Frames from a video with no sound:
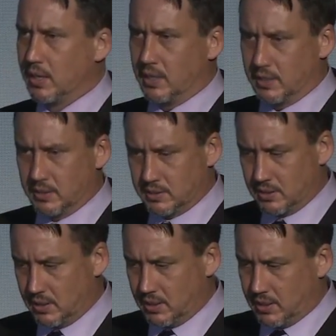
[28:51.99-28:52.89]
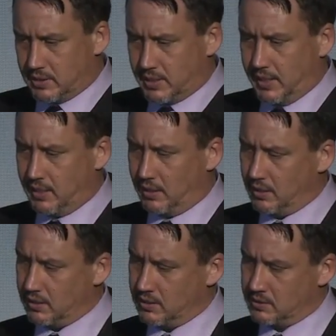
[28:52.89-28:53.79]
is
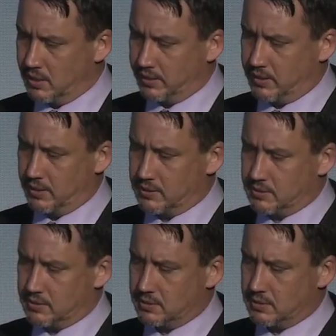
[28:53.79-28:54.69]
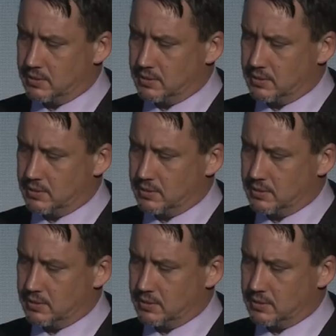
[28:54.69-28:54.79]
title is like this.